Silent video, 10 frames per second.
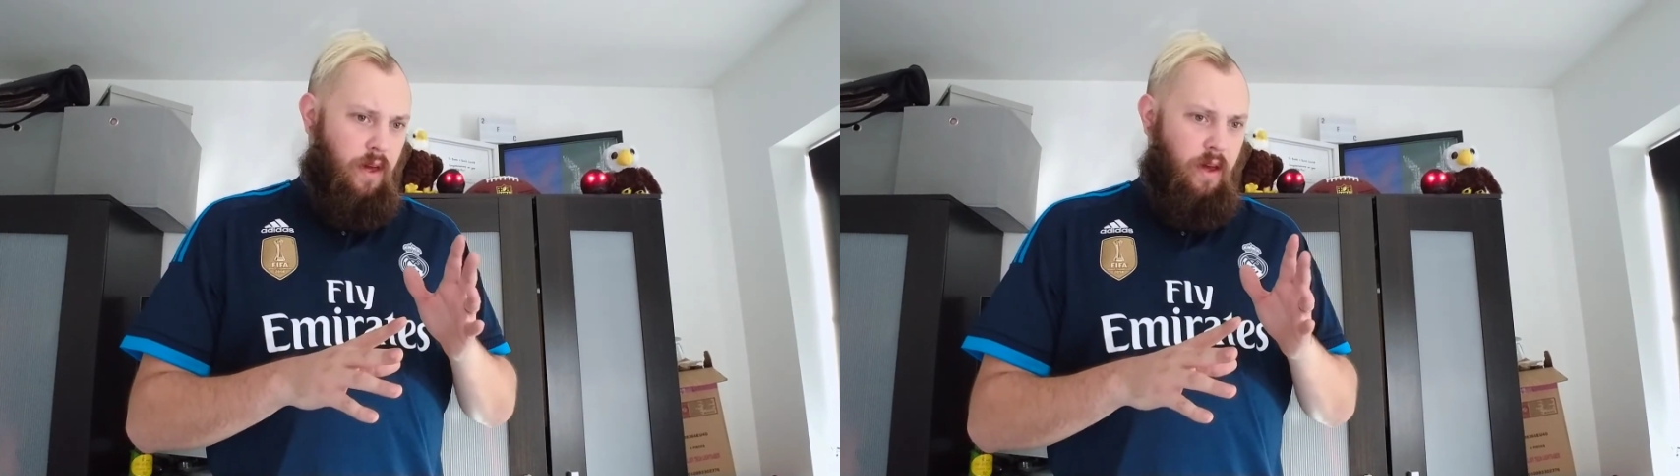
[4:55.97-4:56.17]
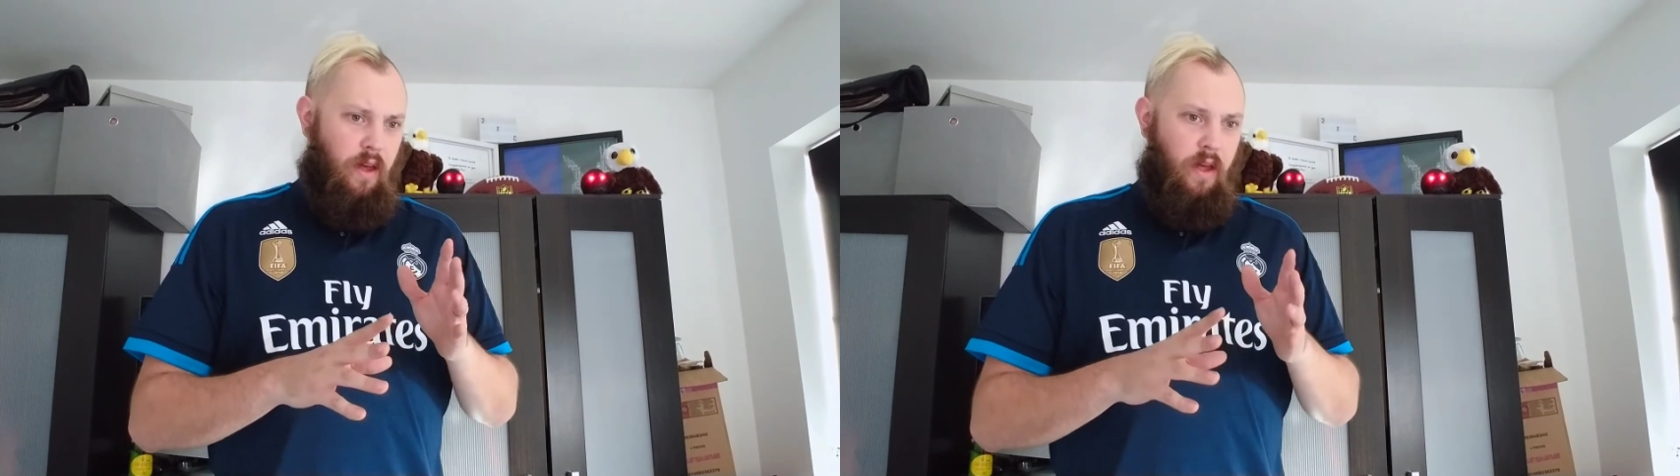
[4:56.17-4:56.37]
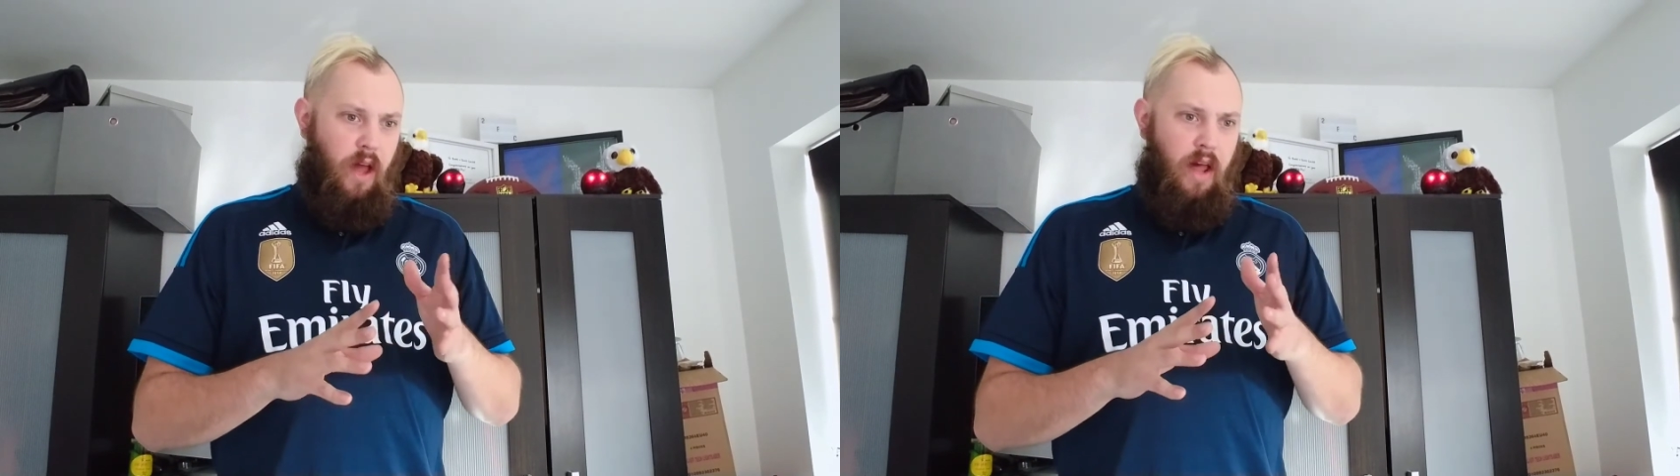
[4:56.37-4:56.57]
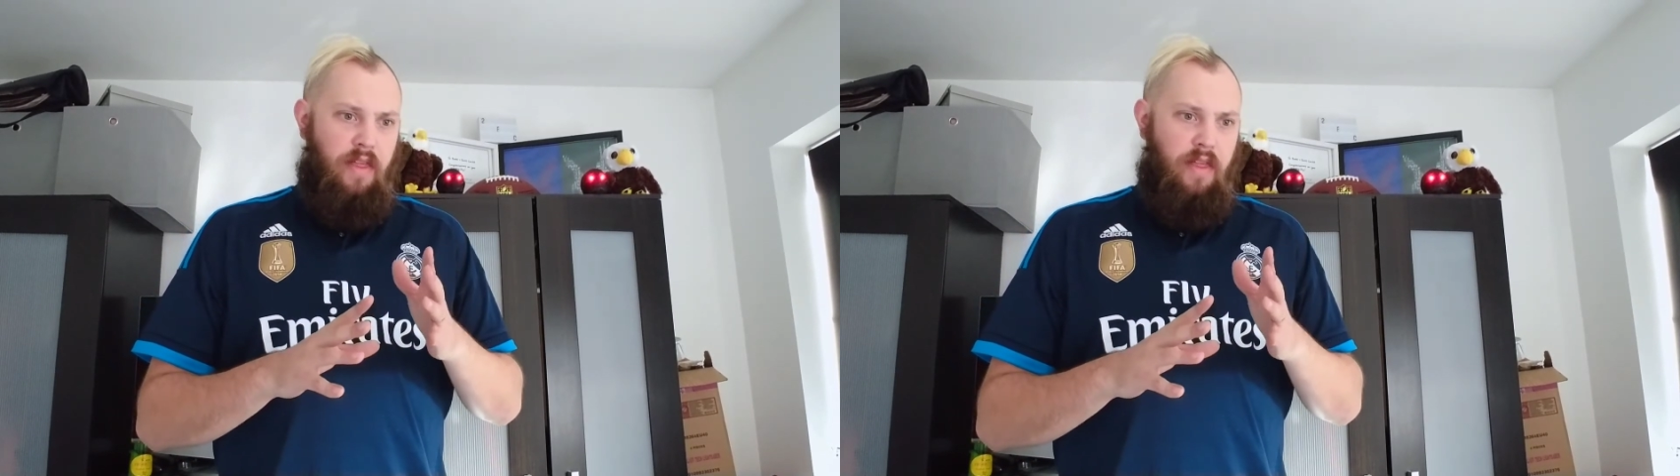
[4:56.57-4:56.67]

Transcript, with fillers: uh,